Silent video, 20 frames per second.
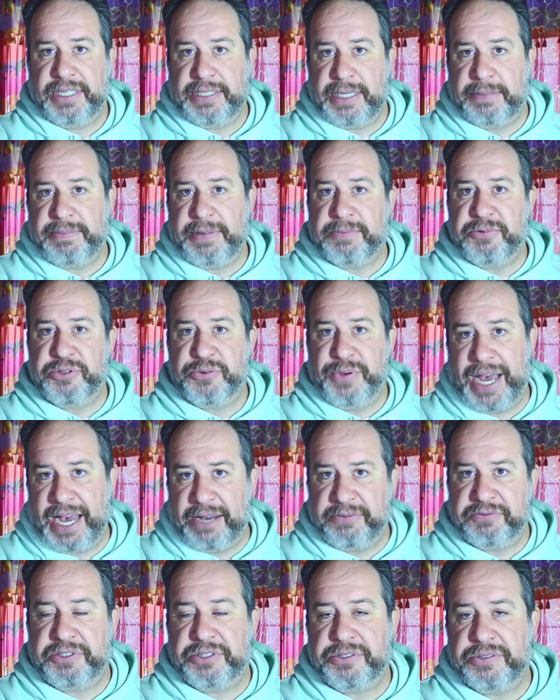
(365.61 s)
Sometimes you
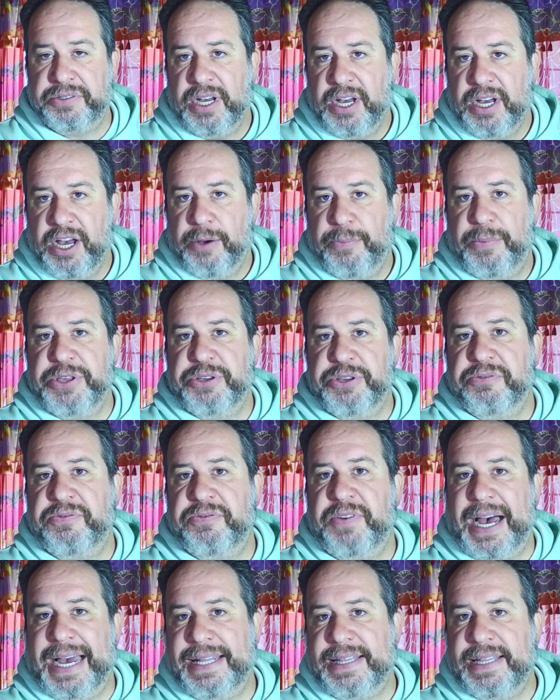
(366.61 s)
have to, but you'll
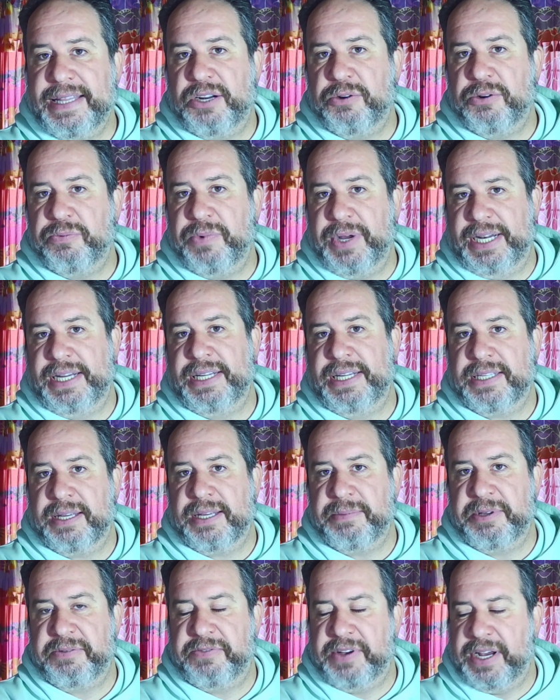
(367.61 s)
find that a witness
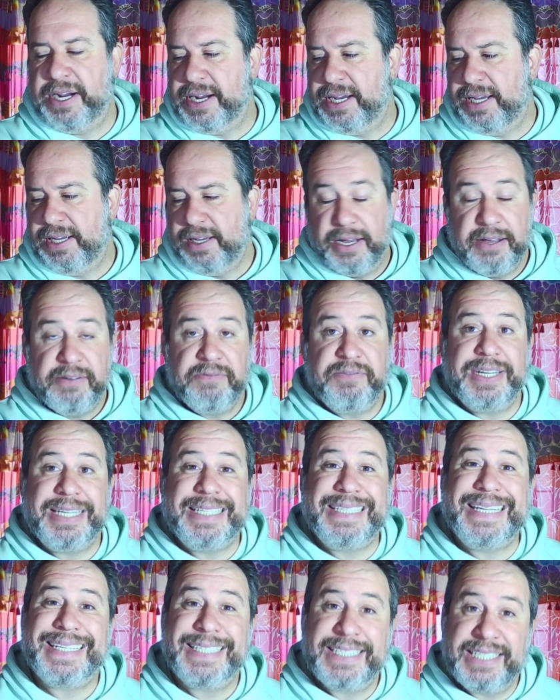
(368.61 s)
can be very
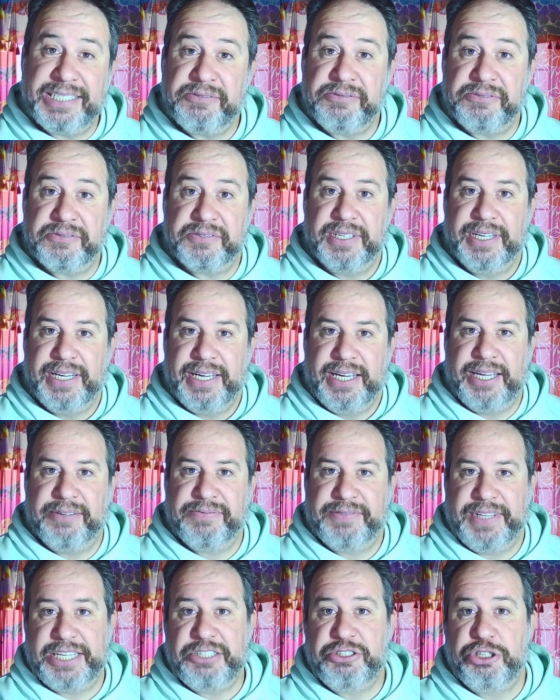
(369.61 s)
vindictive
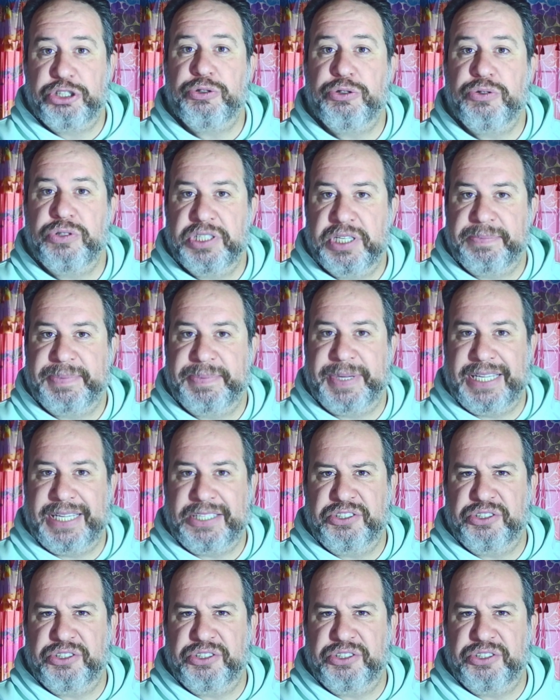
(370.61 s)
if they choose to be.